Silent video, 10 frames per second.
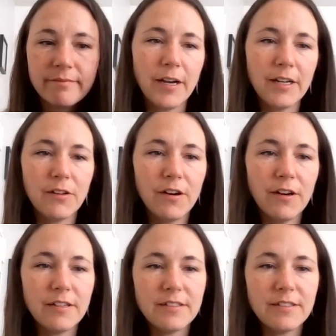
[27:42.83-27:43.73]
you, Brian and
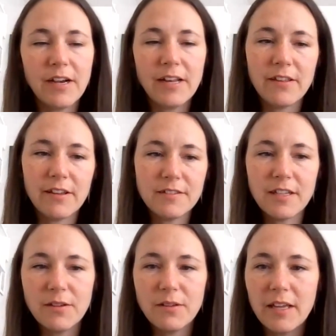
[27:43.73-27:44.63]
Laurie. Is there anything else
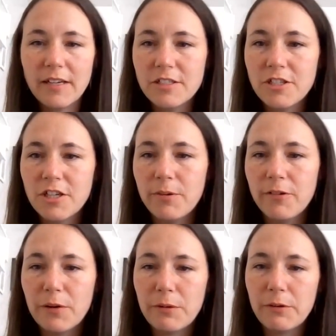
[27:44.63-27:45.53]
that you'd like to share
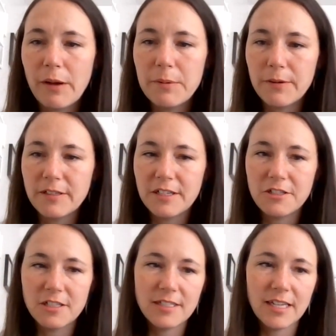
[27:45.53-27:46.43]
before we wrap up our
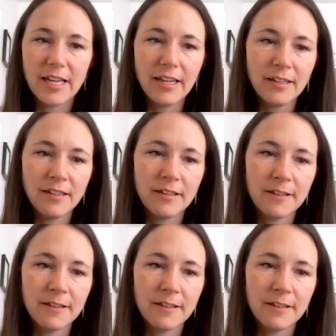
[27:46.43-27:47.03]
session today?